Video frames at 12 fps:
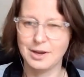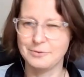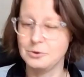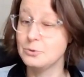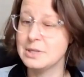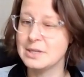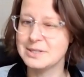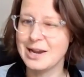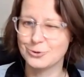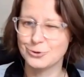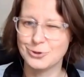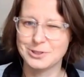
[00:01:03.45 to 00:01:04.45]
I've used these
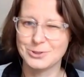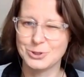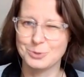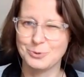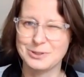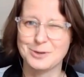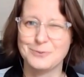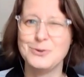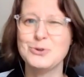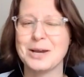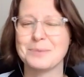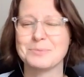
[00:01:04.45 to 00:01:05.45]
natural transition points a
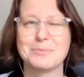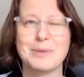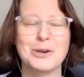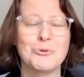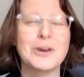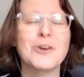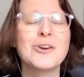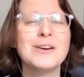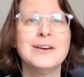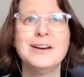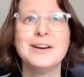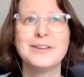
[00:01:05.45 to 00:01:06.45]
few times in my career.
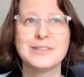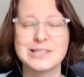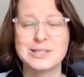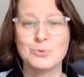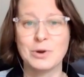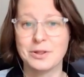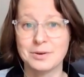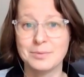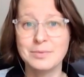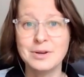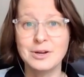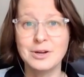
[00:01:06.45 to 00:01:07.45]
This is one of
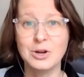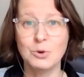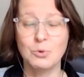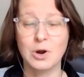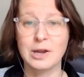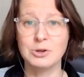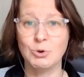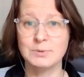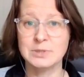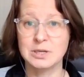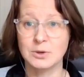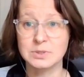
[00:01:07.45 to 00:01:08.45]
them where I knew I
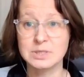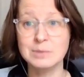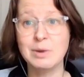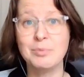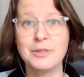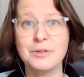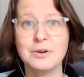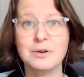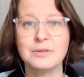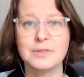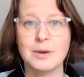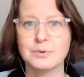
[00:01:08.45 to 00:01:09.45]
was going to go see my
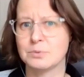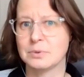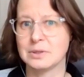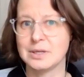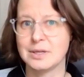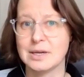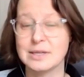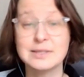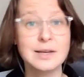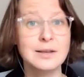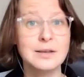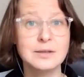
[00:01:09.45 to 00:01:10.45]
brother. That was really
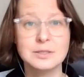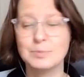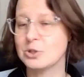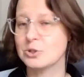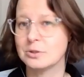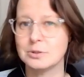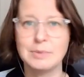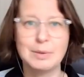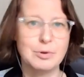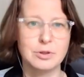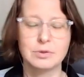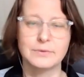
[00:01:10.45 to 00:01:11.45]
exciting and special. My
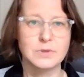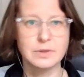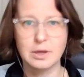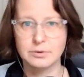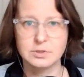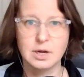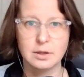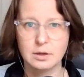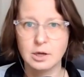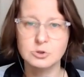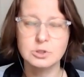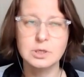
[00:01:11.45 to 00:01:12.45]
brother lives on the other side of the
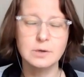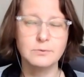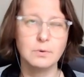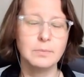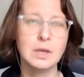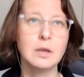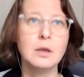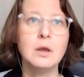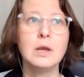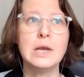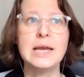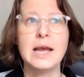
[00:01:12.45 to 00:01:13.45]
country from me.
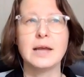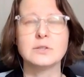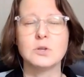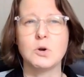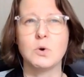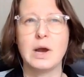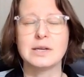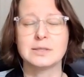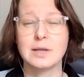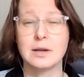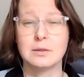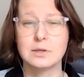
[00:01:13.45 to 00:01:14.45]
And so I
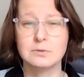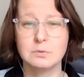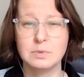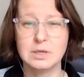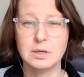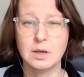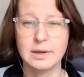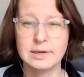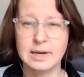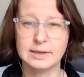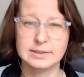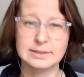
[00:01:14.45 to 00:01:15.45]
decided this would be a
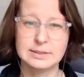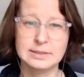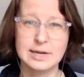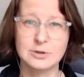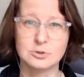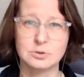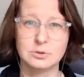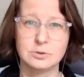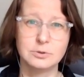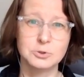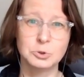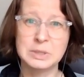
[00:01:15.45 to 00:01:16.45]
nice
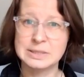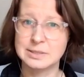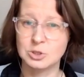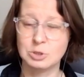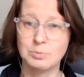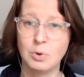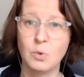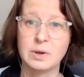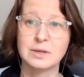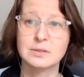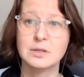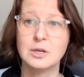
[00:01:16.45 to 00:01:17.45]
natural transition
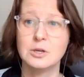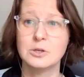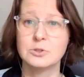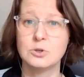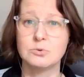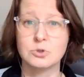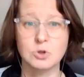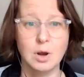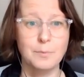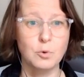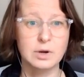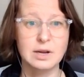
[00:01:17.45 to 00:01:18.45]
point to
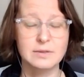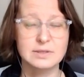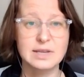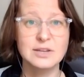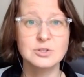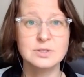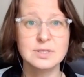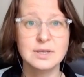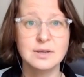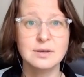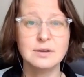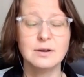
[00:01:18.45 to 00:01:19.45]
stop working at this
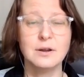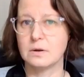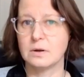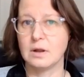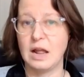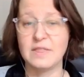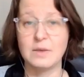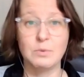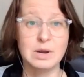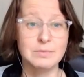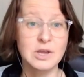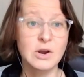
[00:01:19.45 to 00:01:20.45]
agency. And then
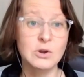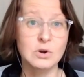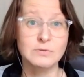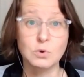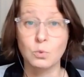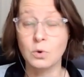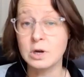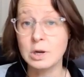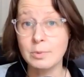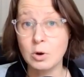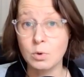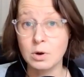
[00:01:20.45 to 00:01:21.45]
when I'm there, I don't have to worry
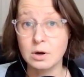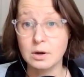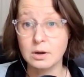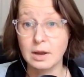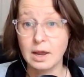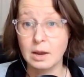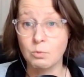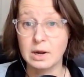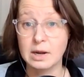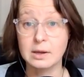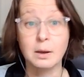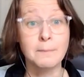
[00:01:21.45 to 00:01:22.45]
about work. And
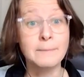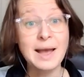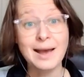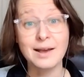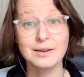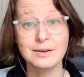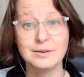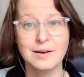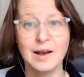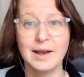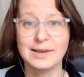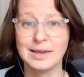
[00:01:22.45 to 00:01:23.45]
when I come back,
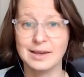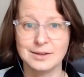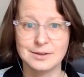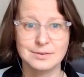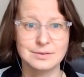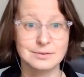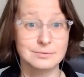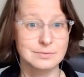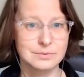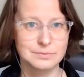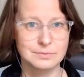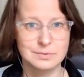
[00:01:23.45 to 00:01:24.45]
I can
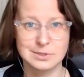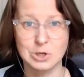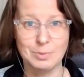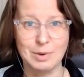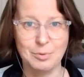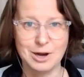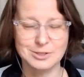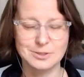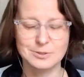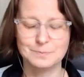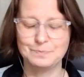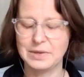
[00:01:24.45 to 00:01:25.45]
start my
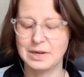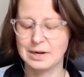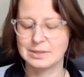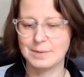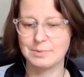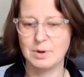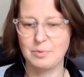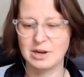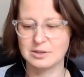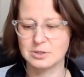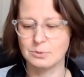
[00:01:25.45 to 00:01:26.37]
practice and I can step into my practice.